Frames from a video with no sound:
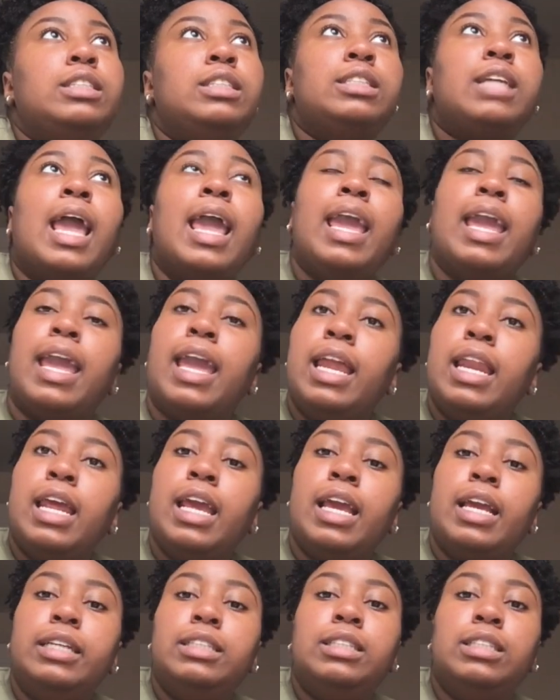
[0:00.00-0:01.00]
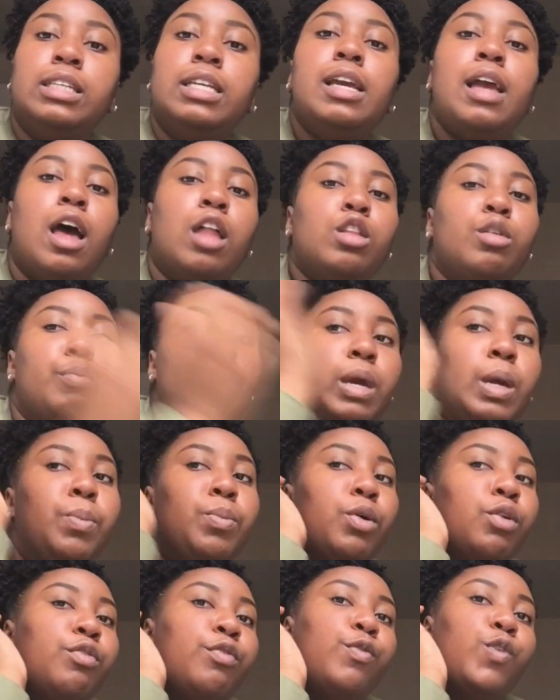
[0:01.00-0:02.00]
stay in it and see how the
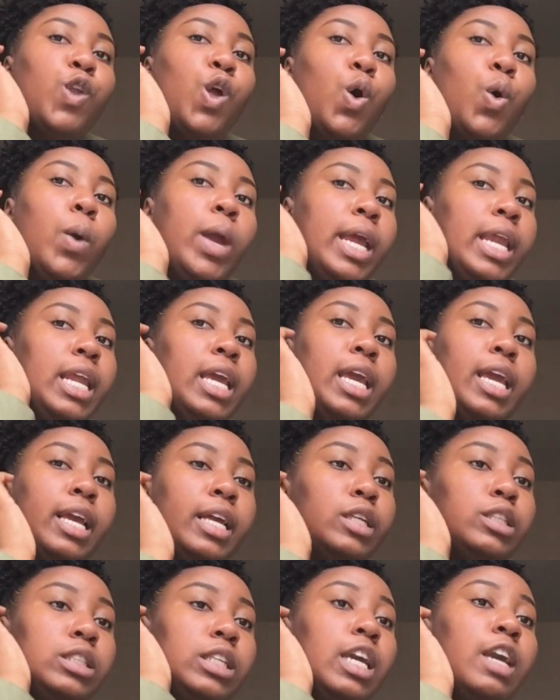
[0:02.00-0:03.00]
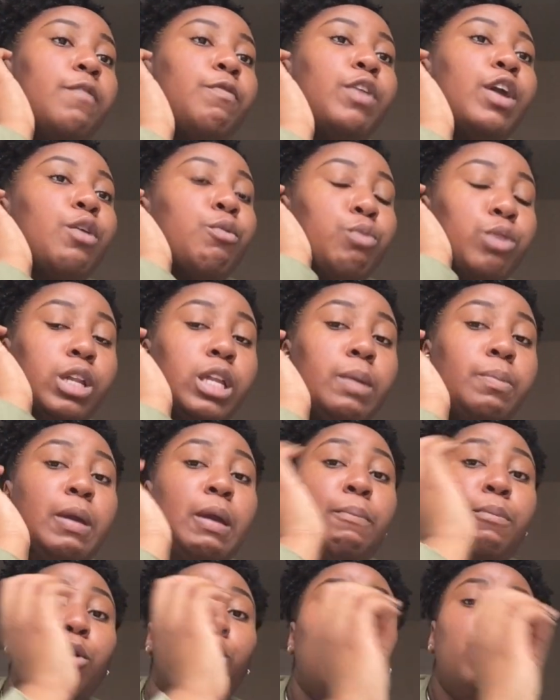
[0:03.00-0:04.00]
people flow in it, and see if they're really
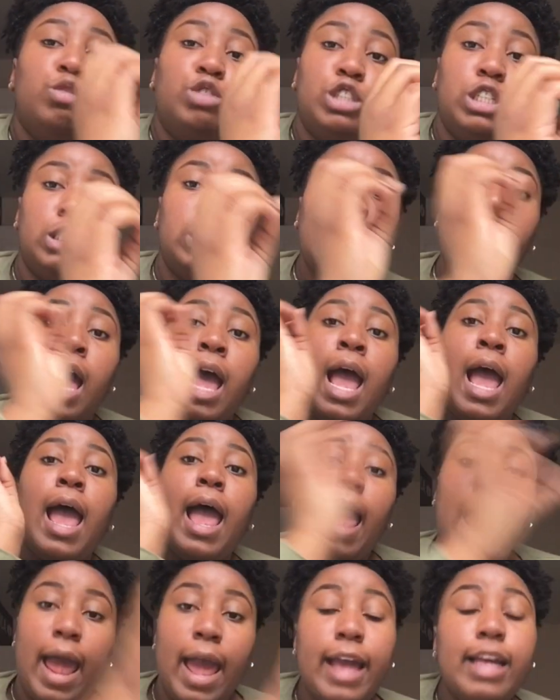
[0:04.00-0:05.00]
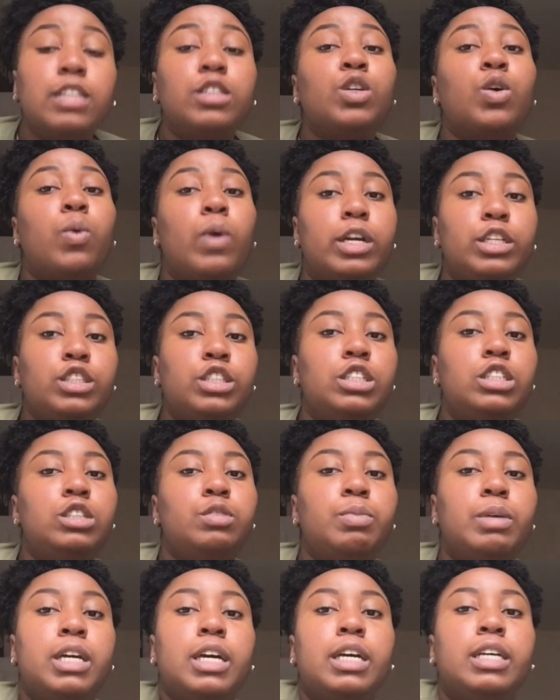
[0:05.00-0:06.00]
people who just ask
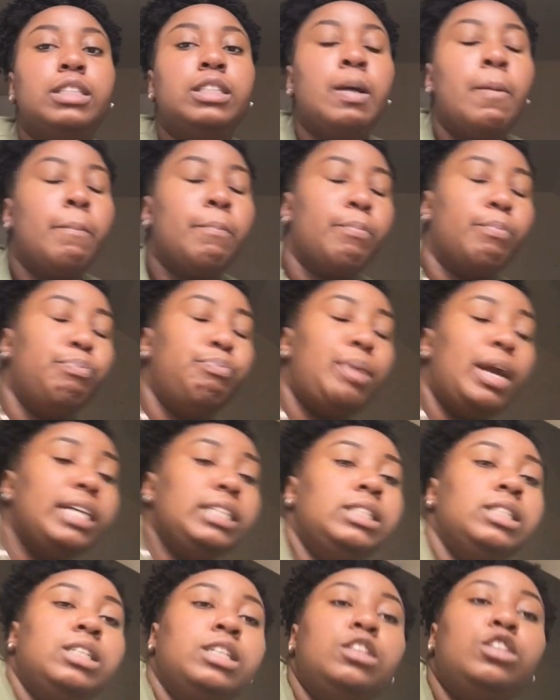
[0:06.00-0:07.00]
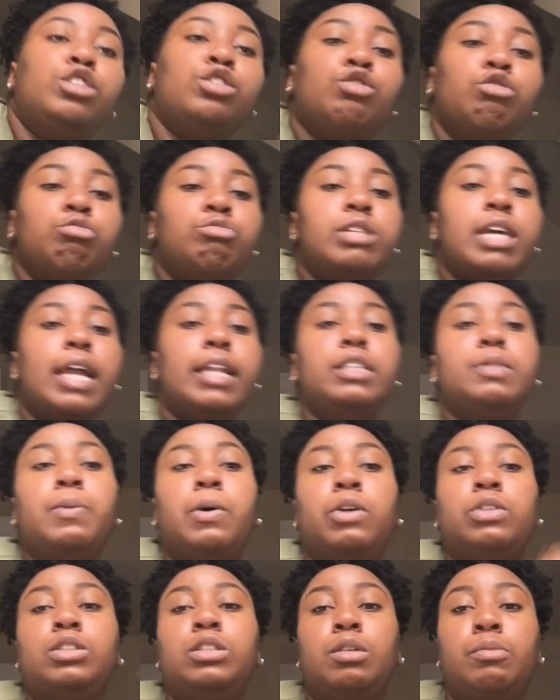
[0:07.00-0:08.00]
questions. Because basically the group chat is
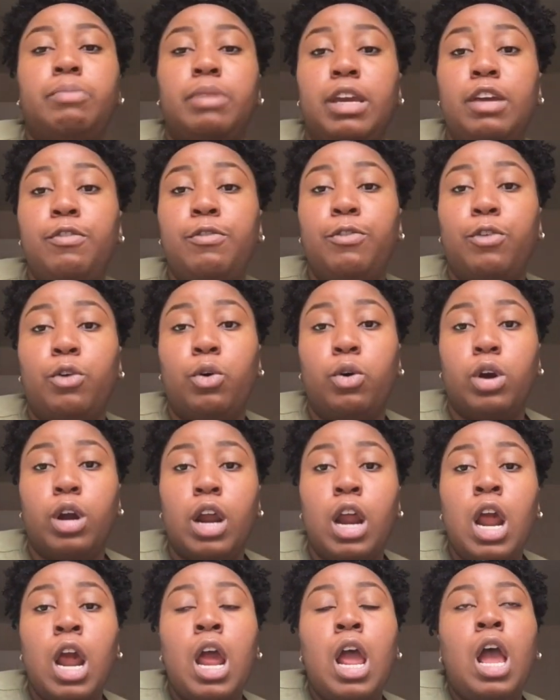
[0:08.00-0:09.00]
supposed to be for